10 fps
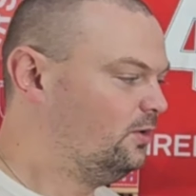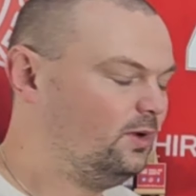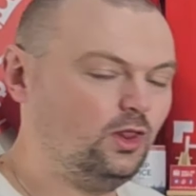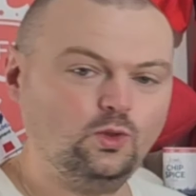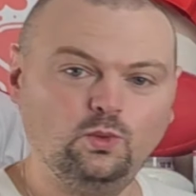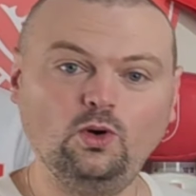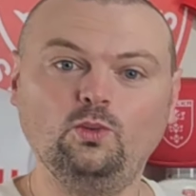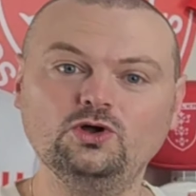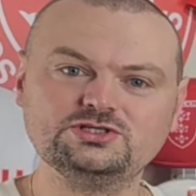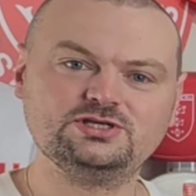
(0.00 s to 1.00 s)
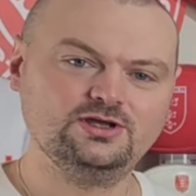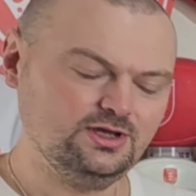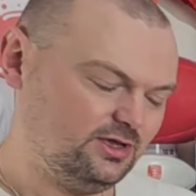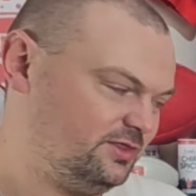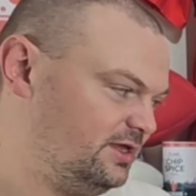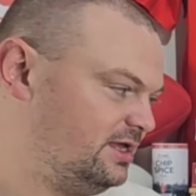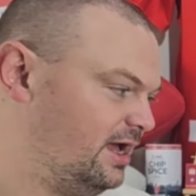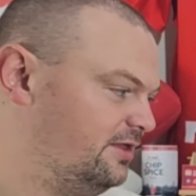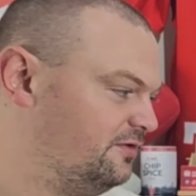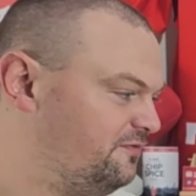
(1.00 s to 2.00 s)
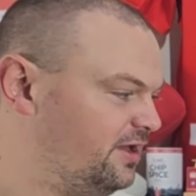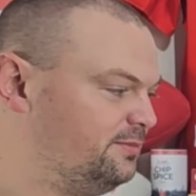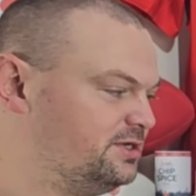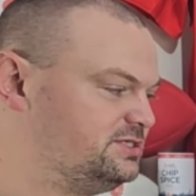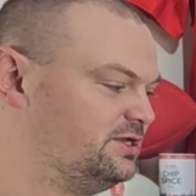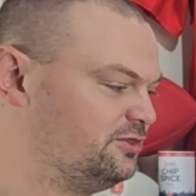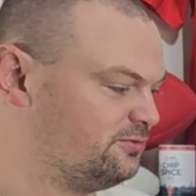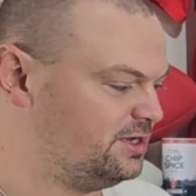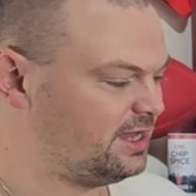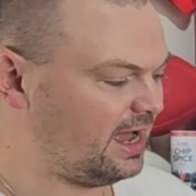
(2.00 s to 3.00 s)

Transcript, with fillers: well, what was the uh, the famous three